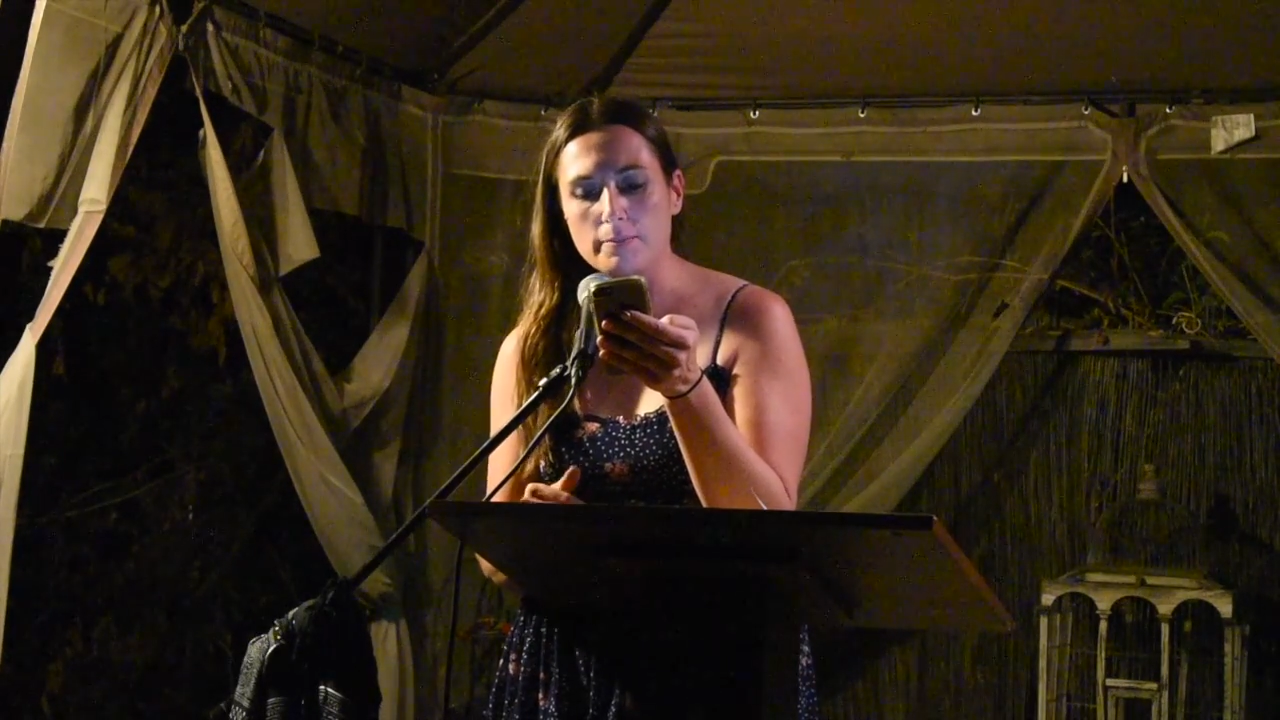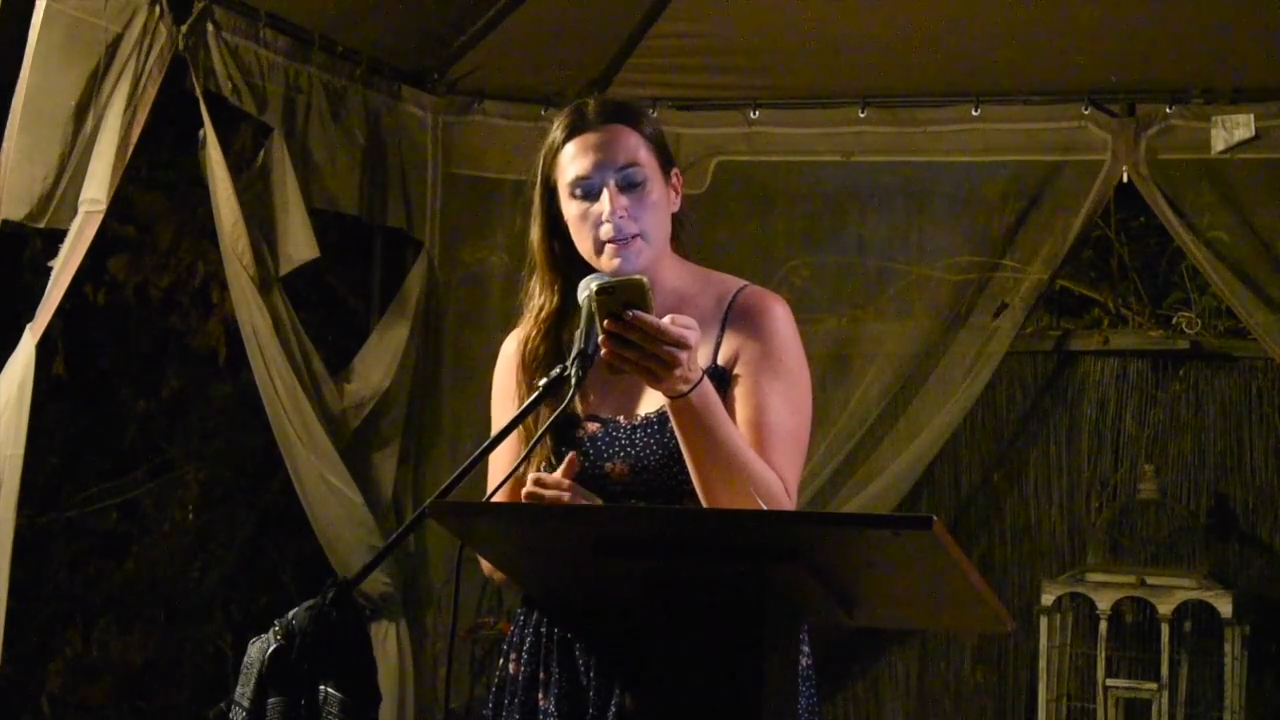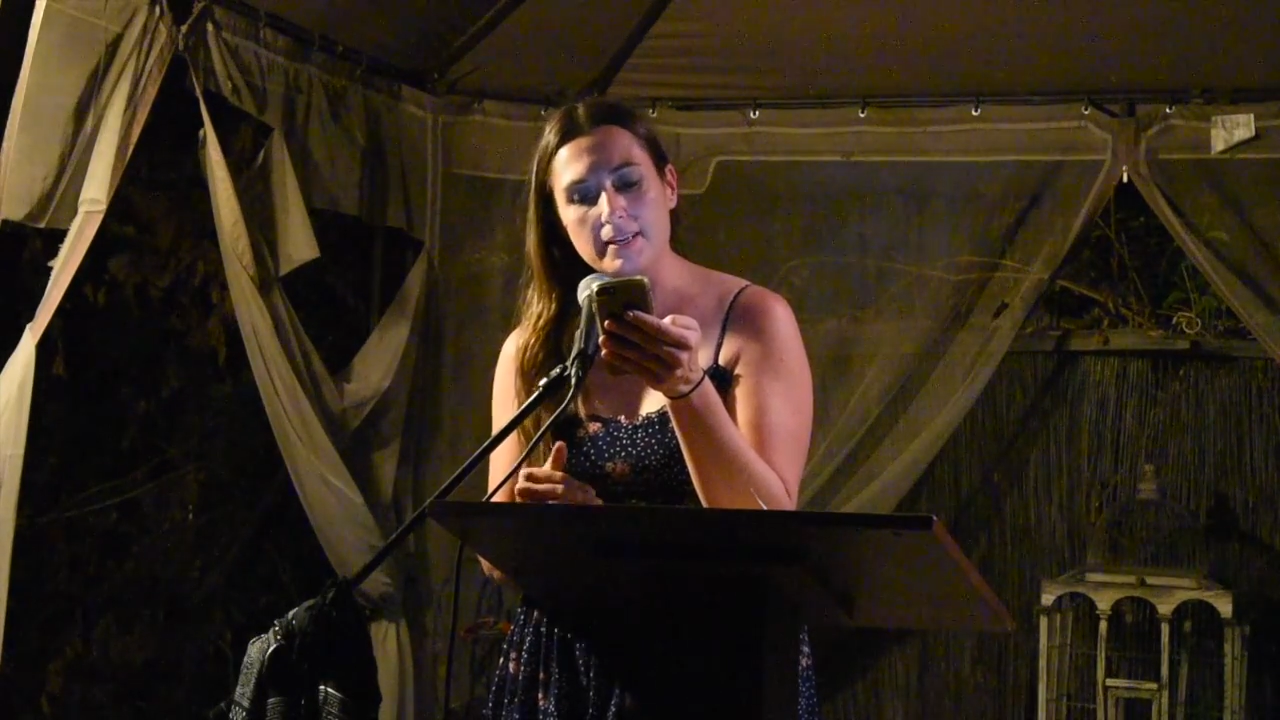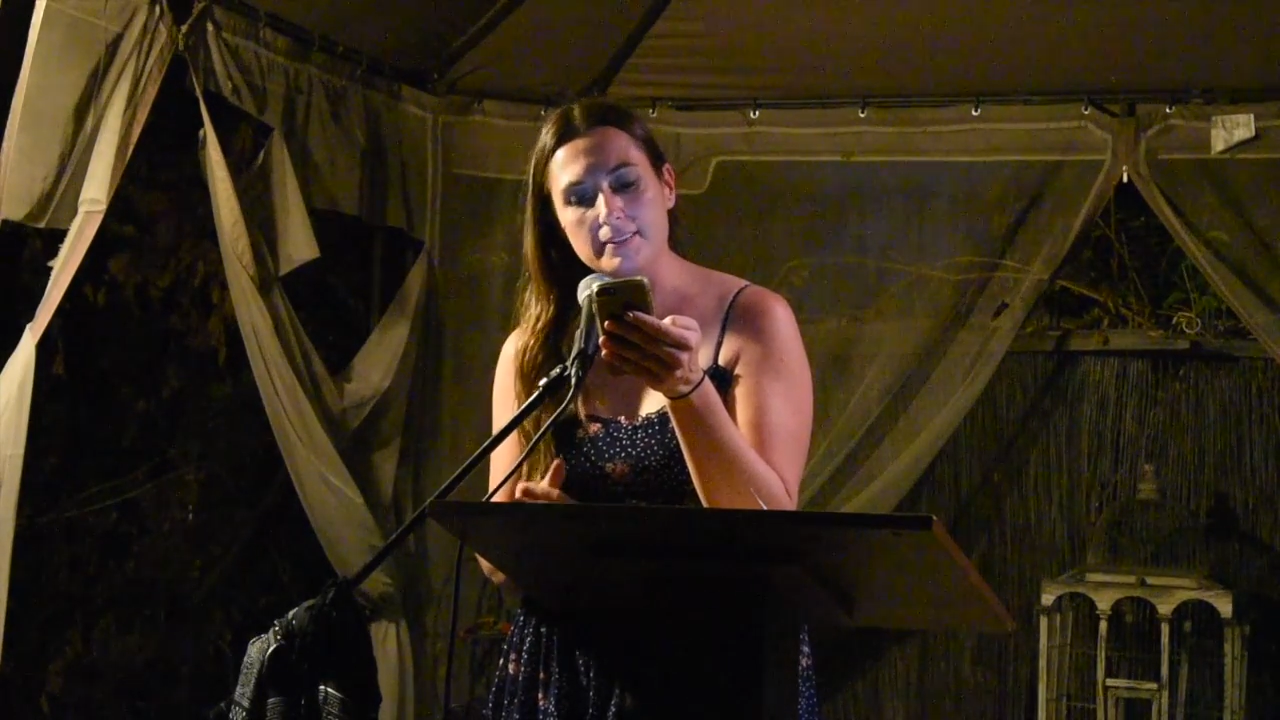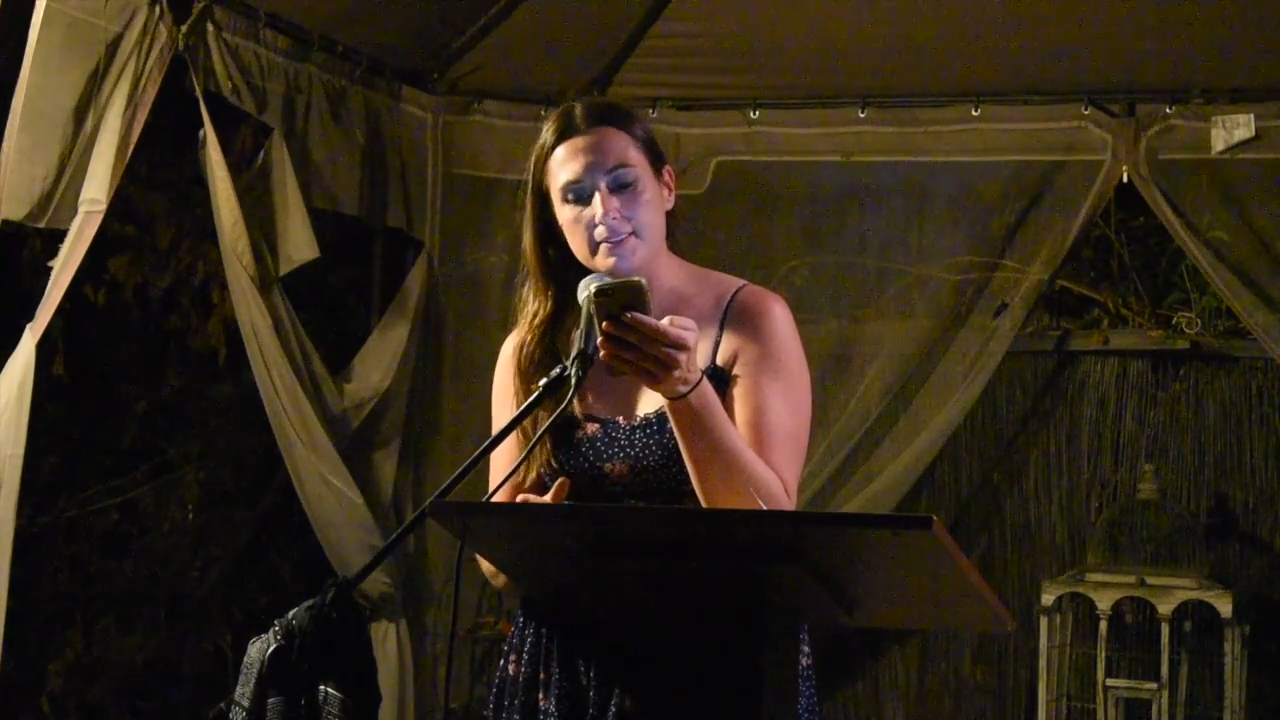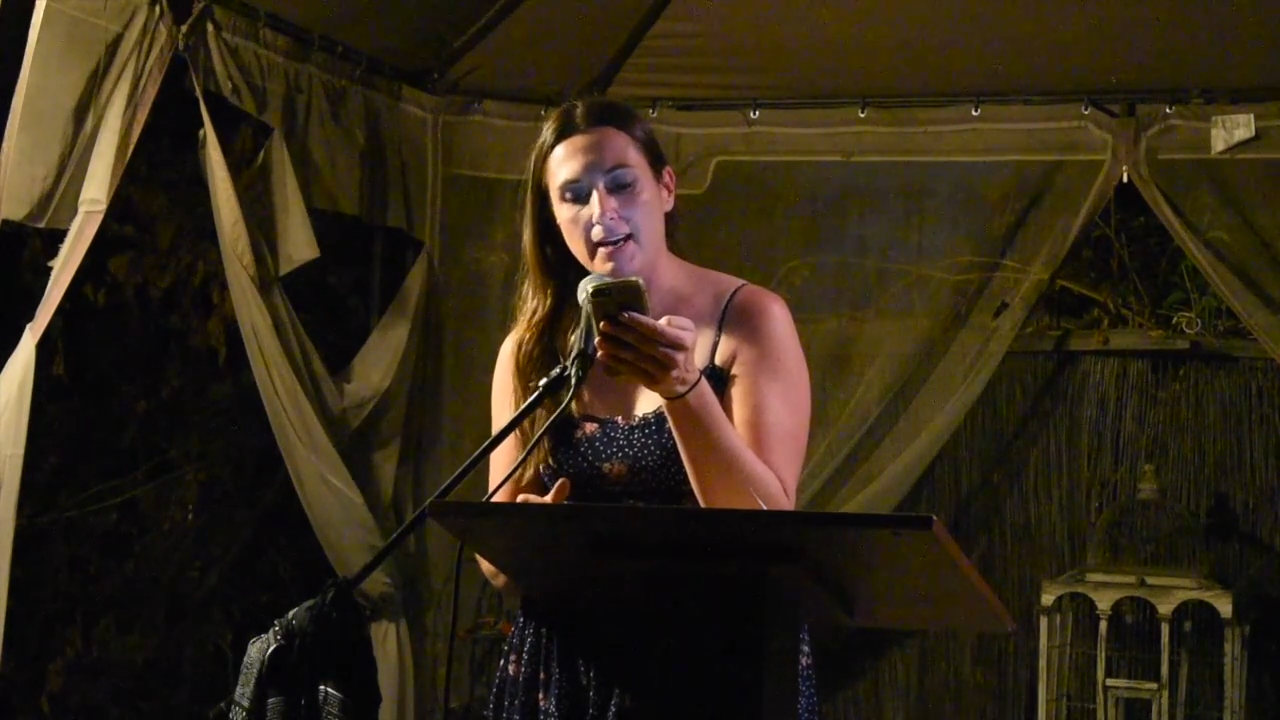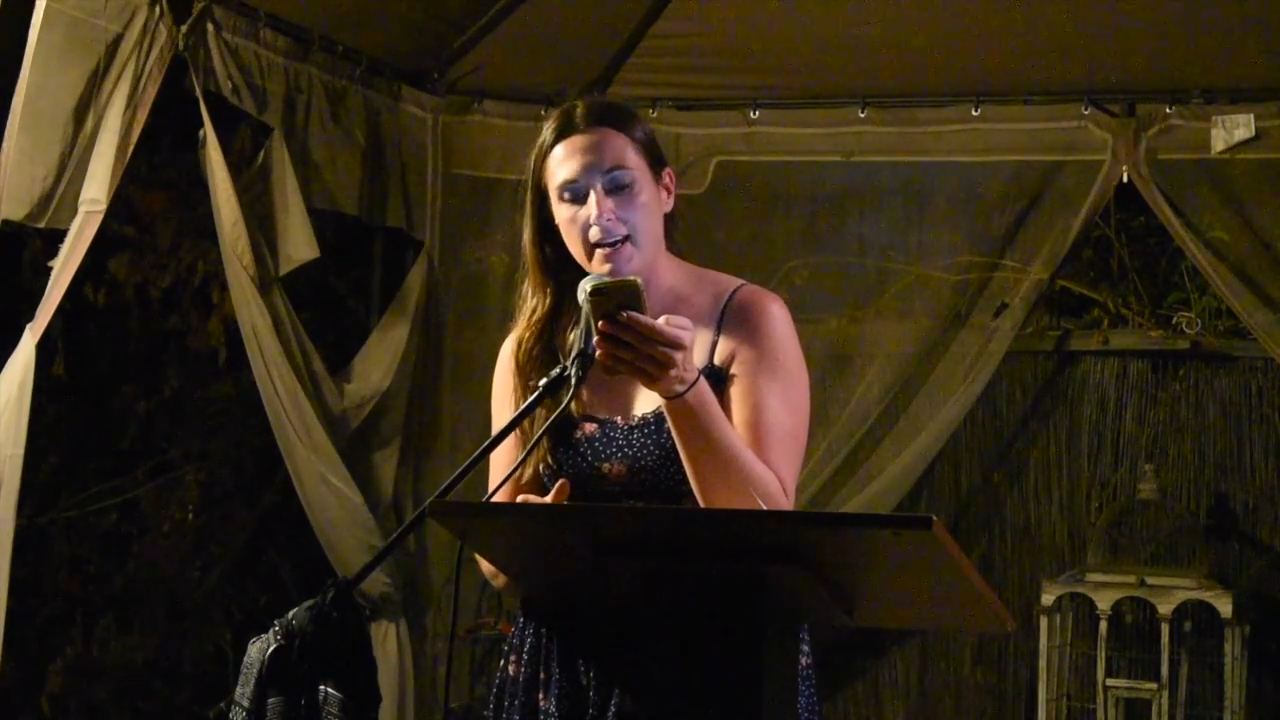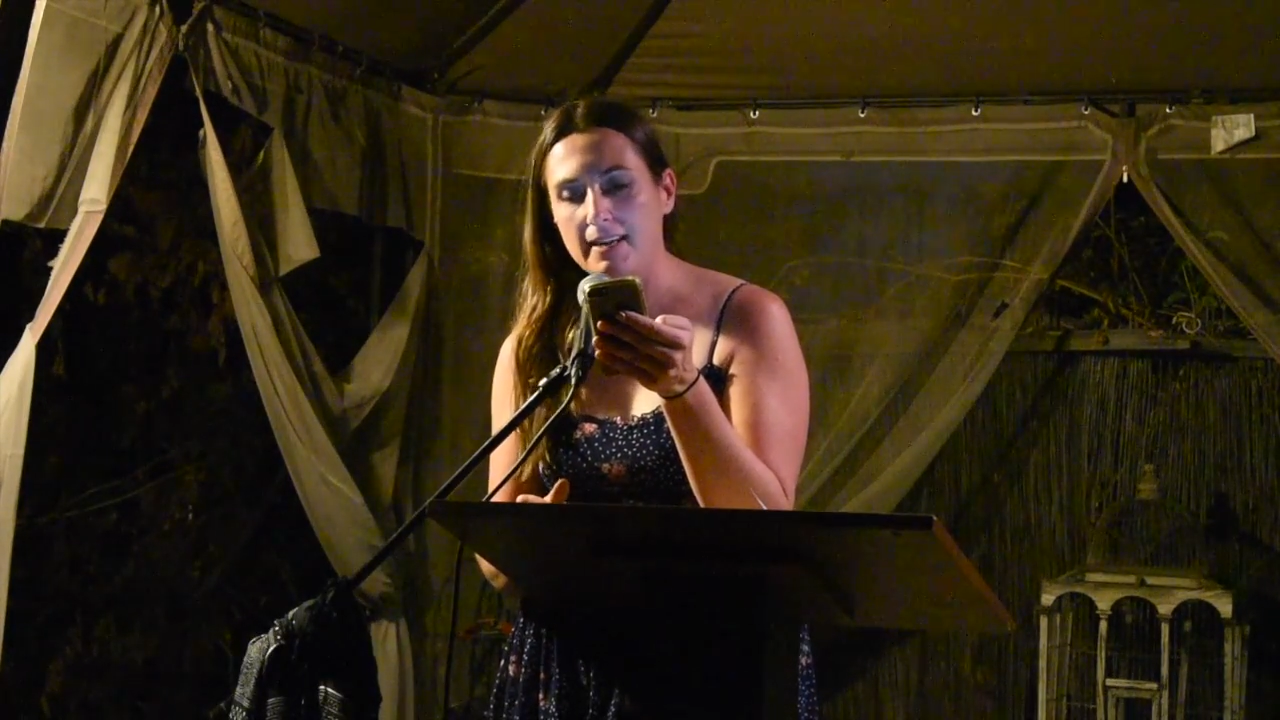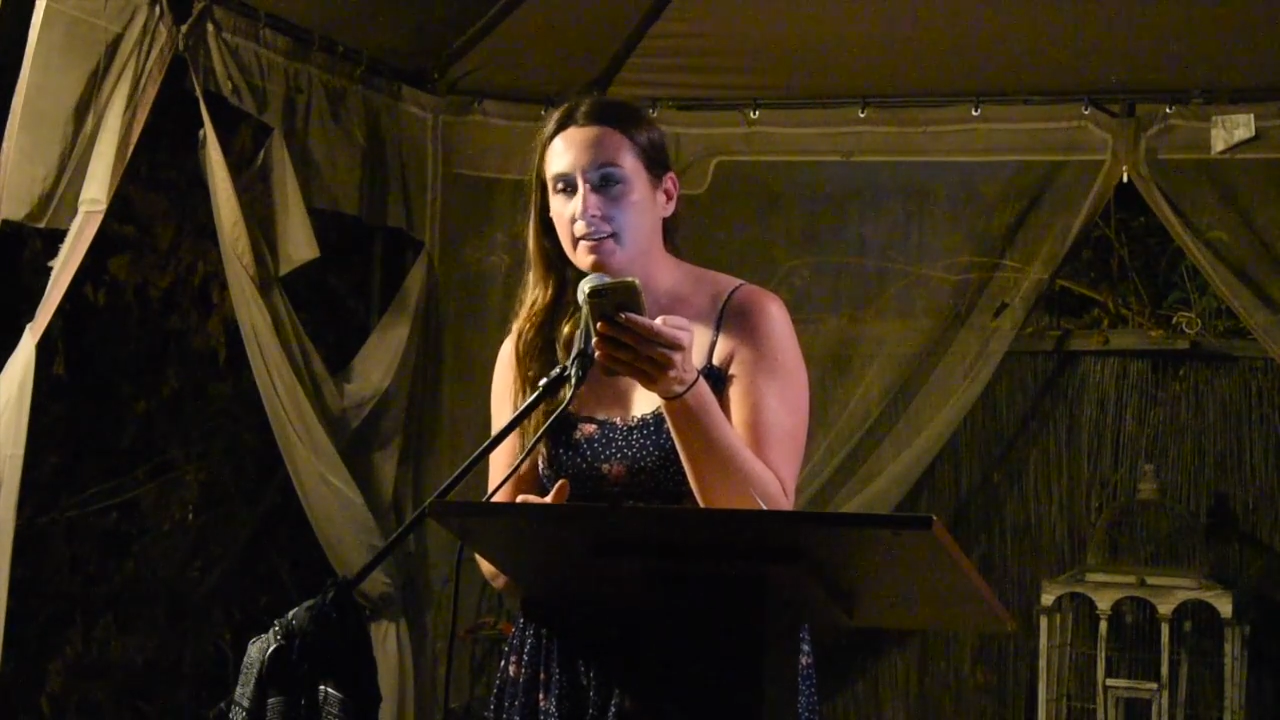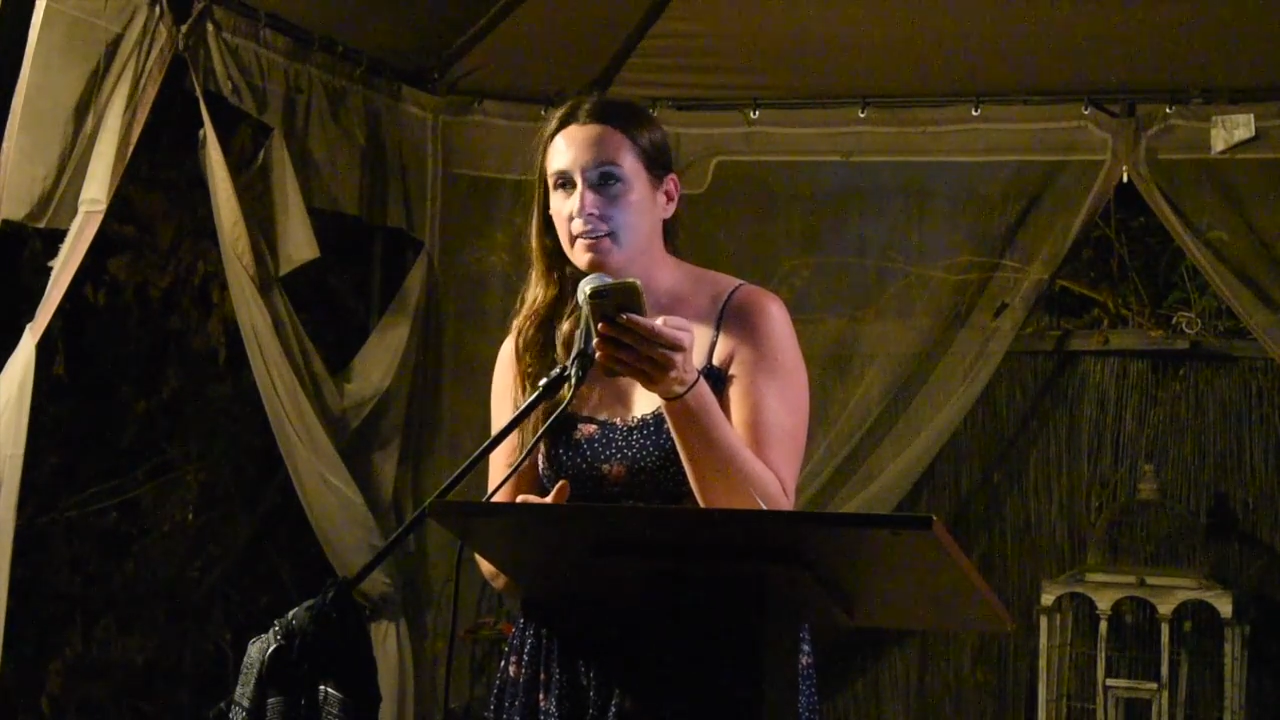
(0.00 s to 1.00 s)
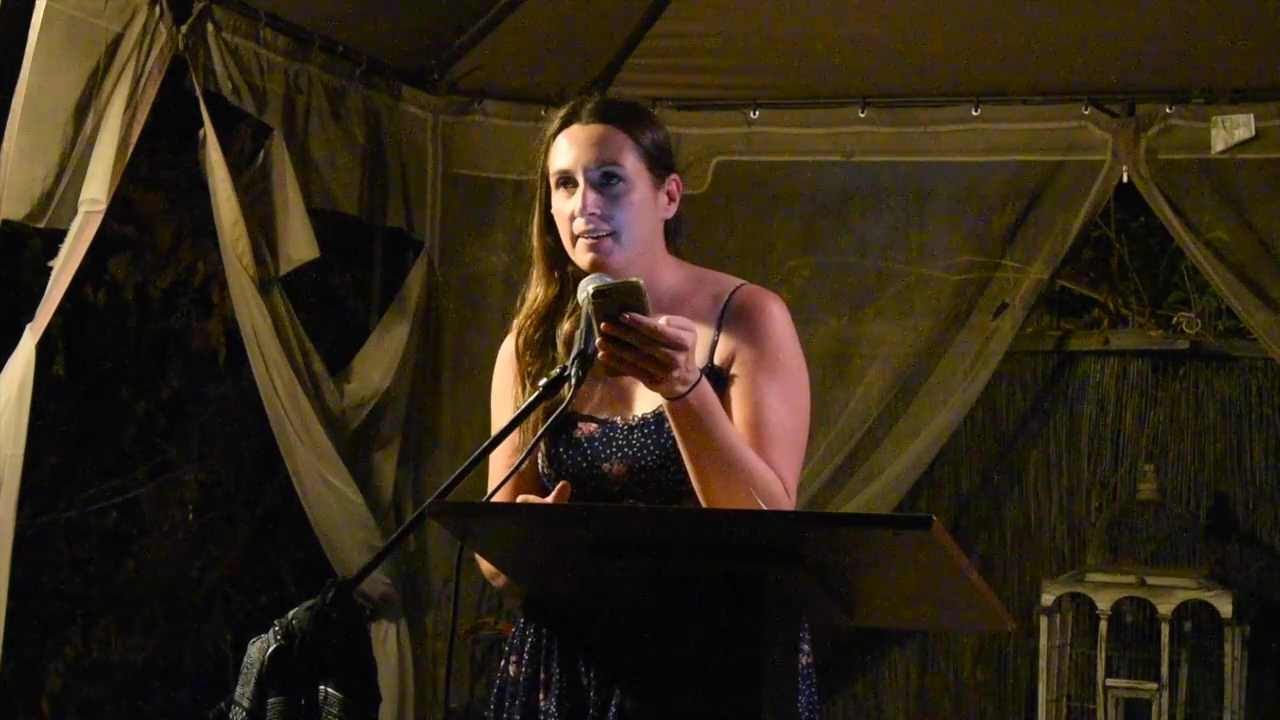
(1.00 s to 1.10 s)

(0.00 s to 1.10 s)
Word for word: be inside?